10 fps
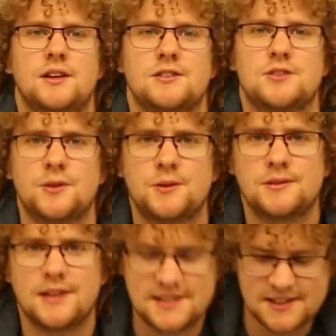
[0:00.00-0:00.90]
So
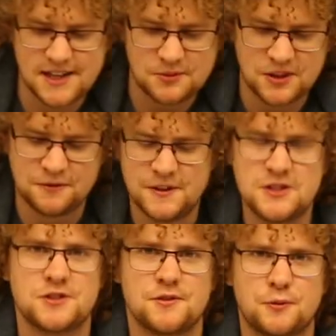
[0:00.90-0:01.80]
let's start with the
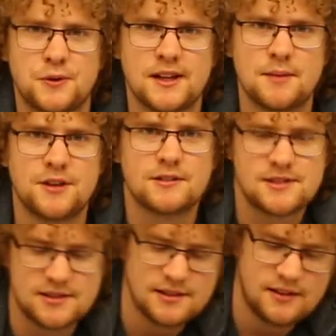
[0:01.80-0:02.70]
features of the relay
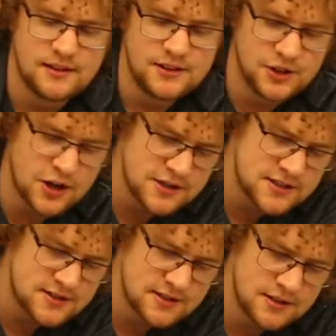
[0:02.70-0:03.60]
box. You
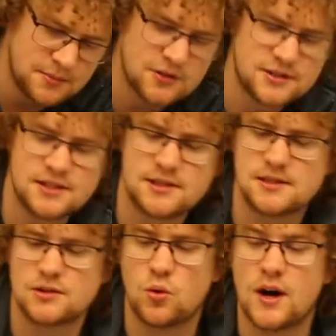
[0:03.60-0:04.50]
notice the box
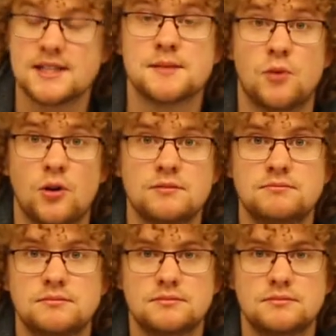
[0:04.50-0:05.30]
is quite small.